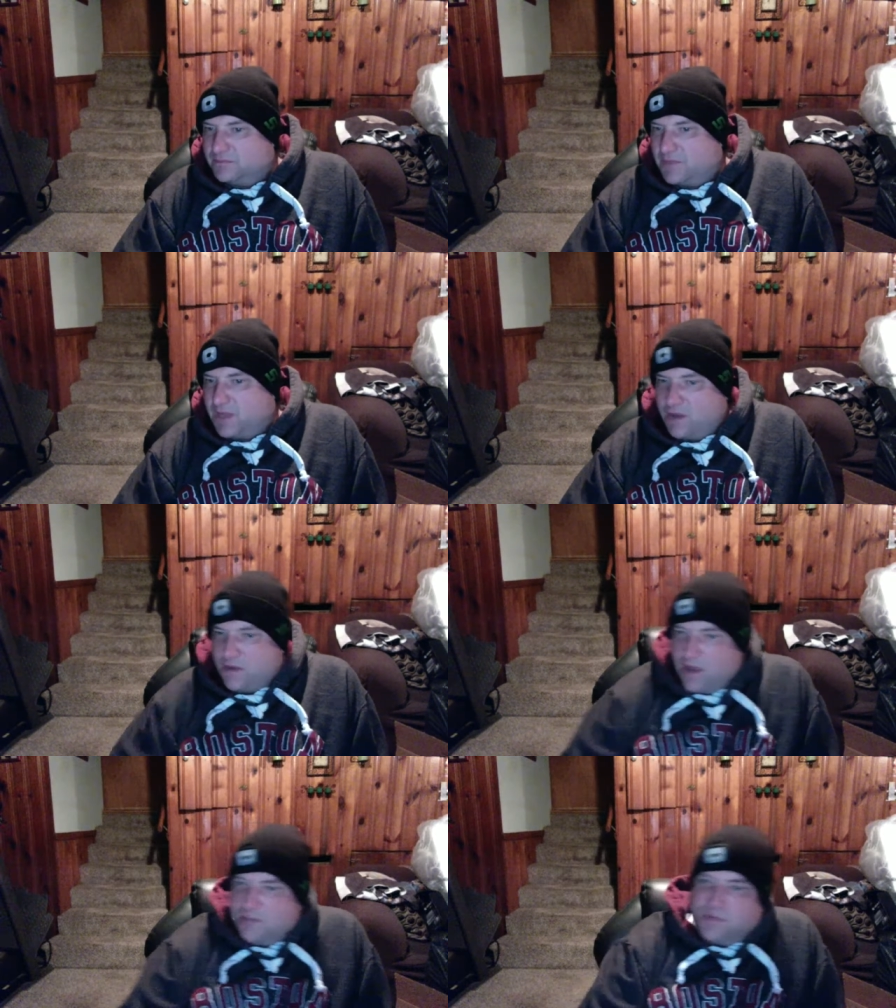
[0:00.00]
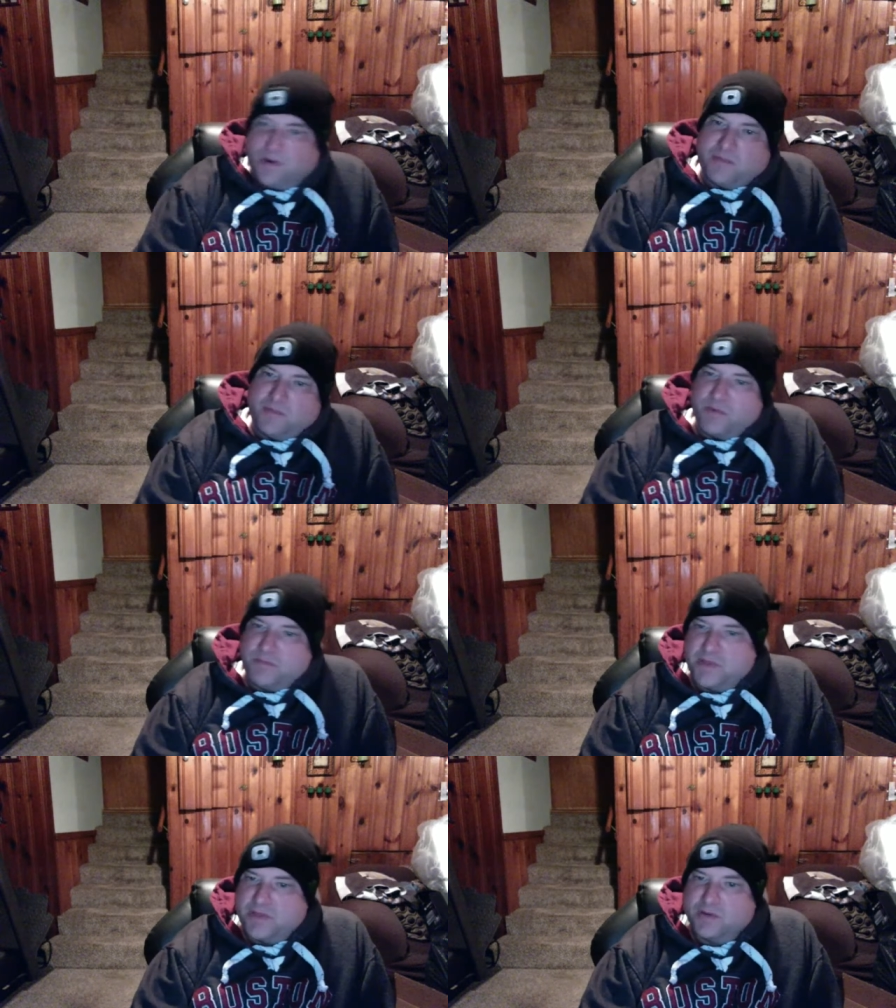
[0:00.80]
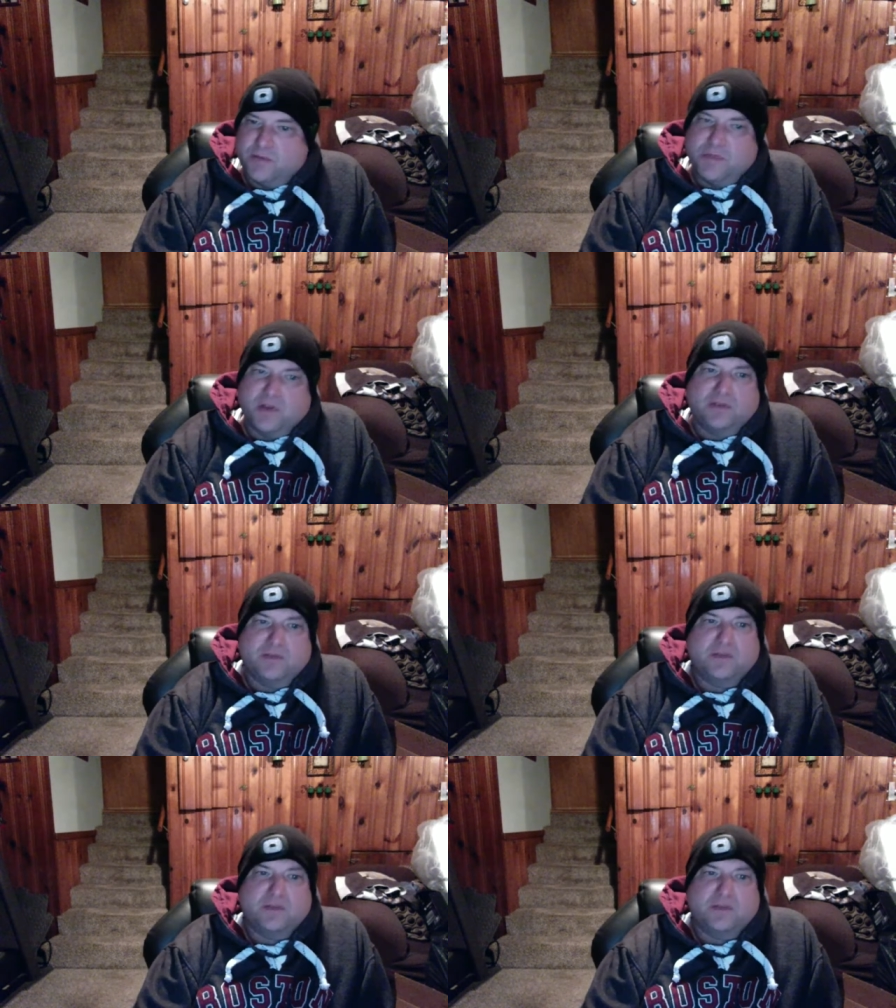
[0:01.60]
I probably would be too, Bill.